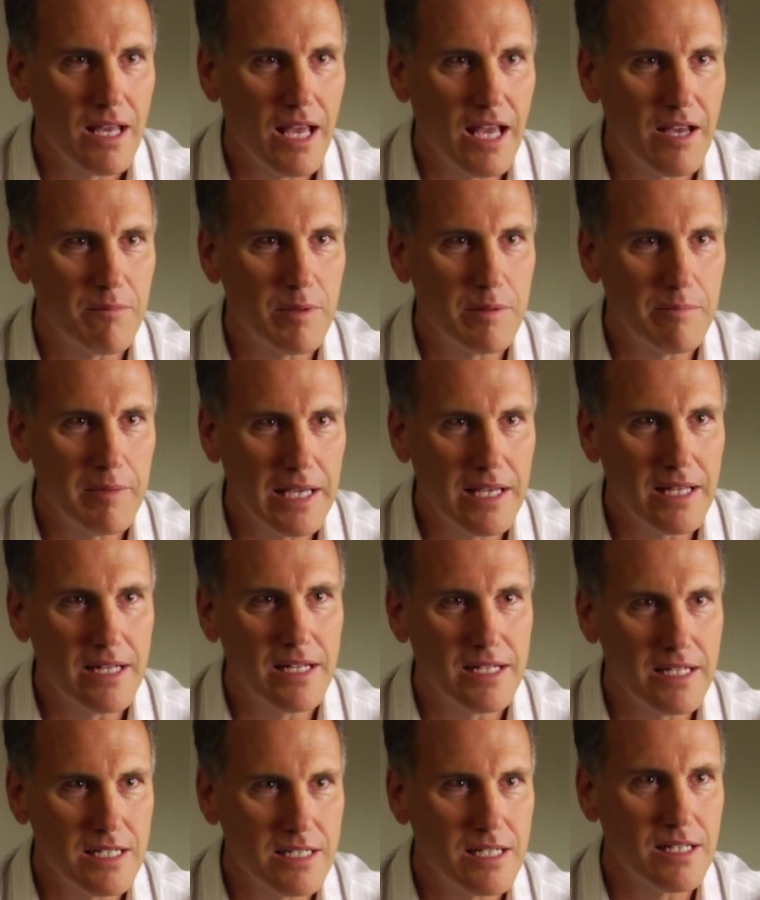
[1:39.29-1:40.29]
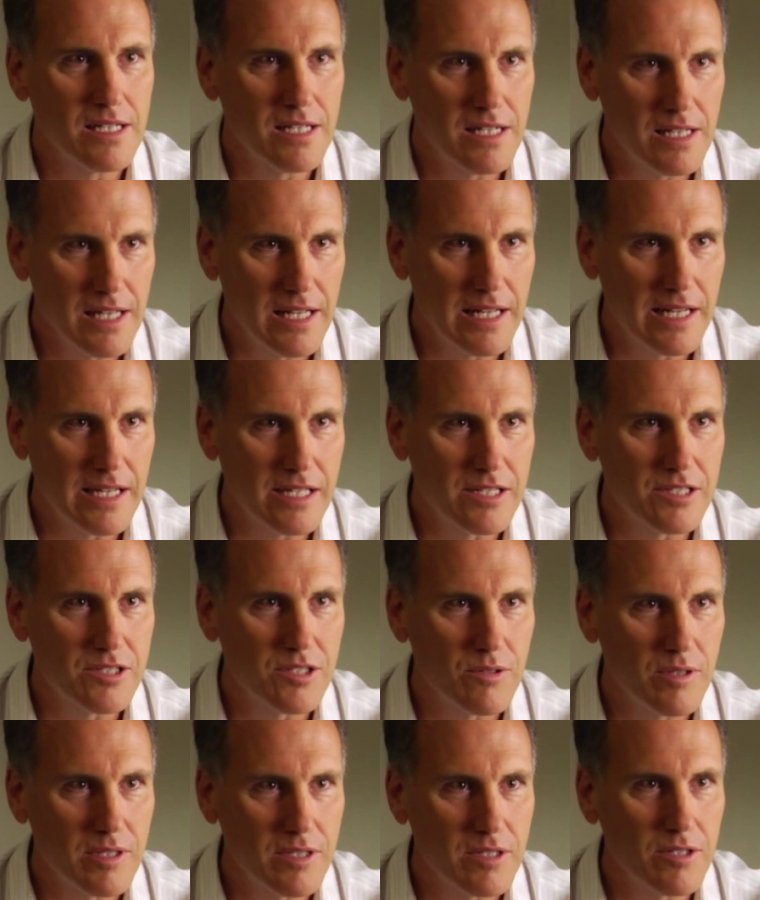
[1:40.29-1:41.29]
have been making it into the clinic and
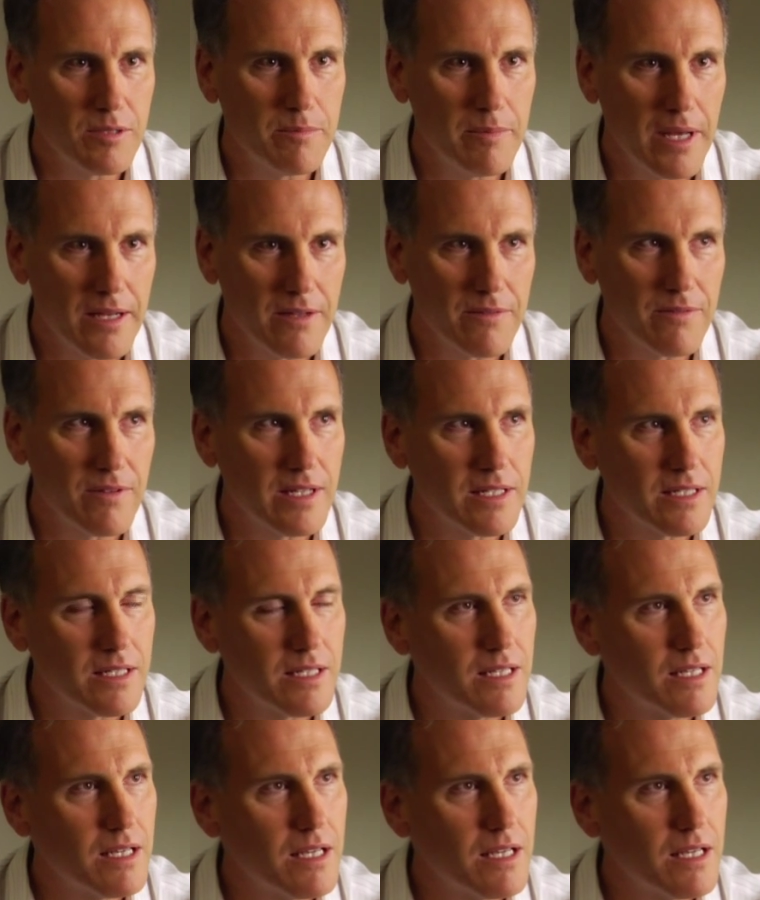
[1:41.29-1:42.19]
showing good benefit.